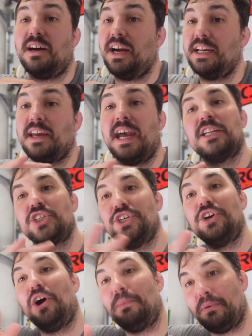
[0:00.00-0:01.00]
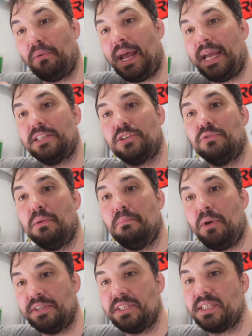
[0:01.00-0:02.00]
I'd actually upgrade to a
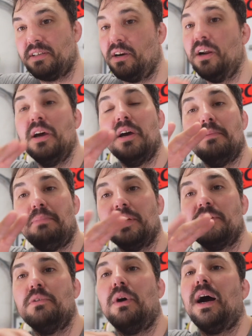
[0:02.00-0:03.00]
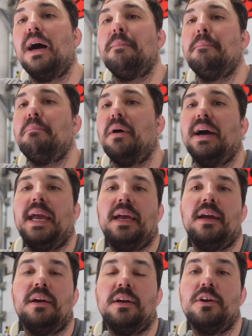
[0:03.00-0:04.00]
Monster. But you are
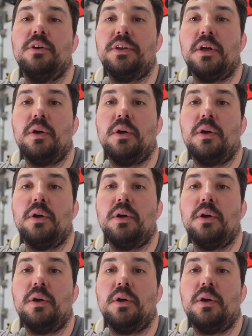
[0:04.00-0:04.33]
buying a good